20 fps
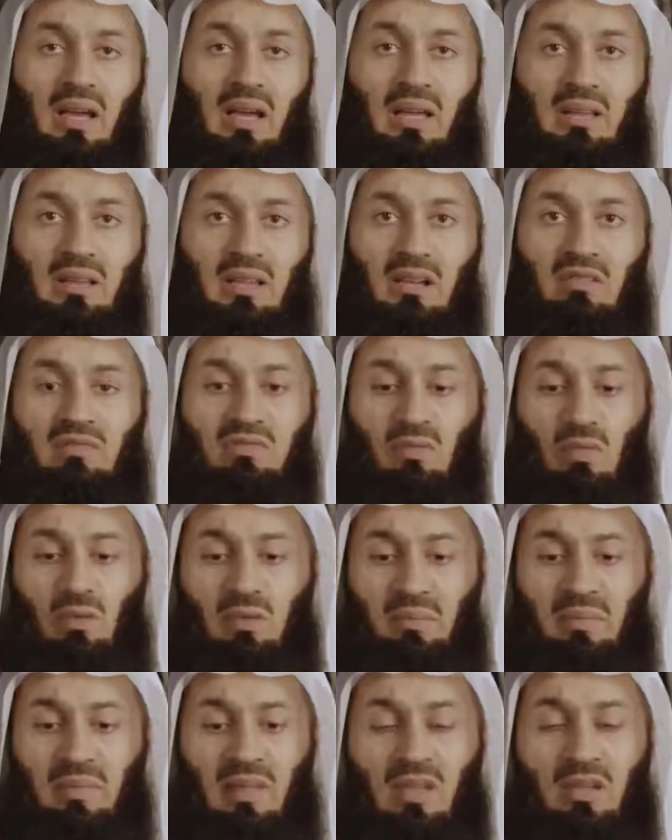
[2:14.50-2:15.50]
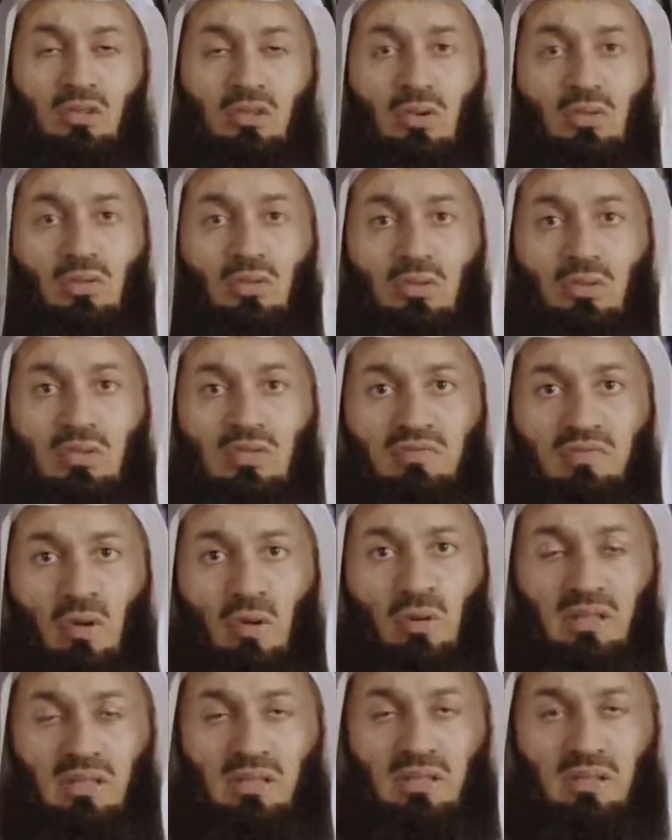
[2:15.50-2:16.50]
And therefore, don't lose
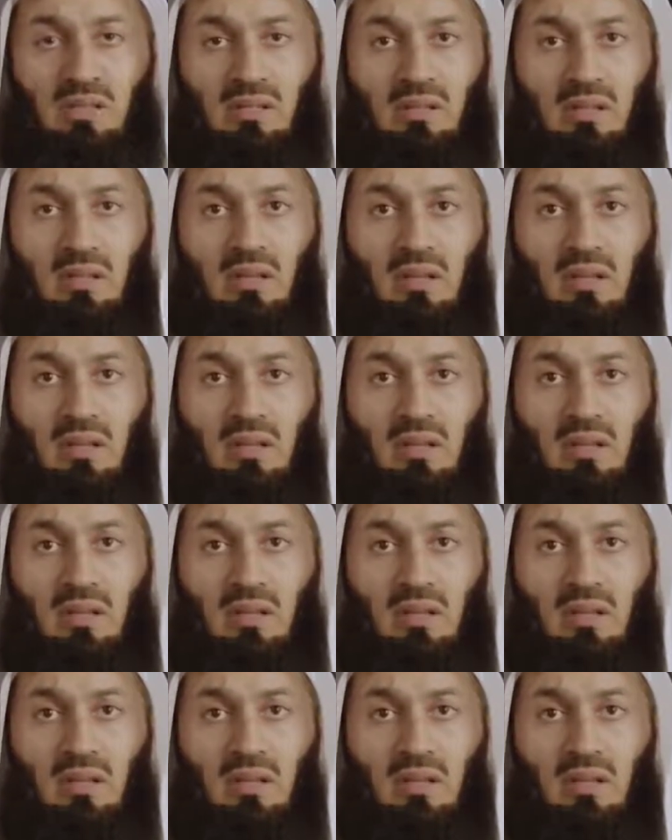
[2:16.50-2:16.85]
focus.